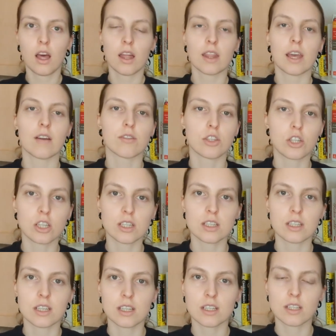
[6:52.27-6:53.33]
They have chia
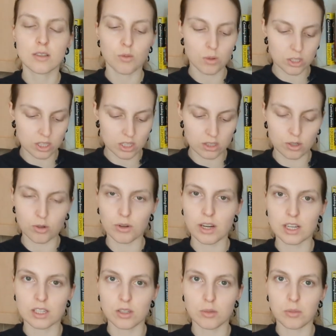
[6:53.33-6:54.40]
seeds, which is
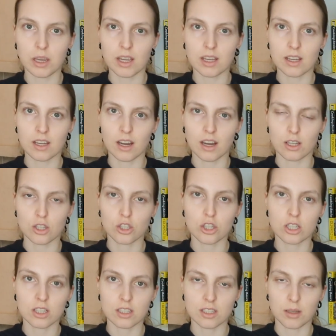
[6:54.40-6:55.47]
great to make
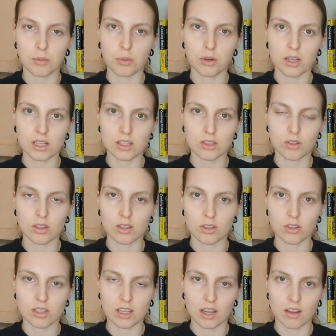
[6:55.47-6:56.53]
chia seed pudding. So this
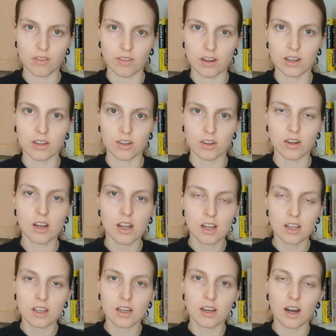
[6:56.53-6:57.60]
will satisfy your
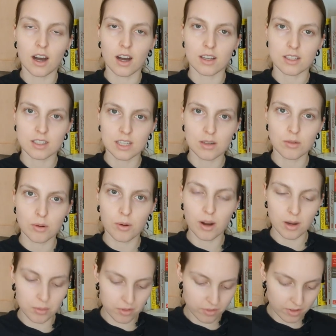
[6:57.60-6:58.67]
seed
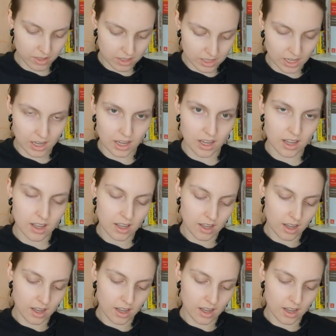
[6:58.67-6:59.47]
requirement for the day.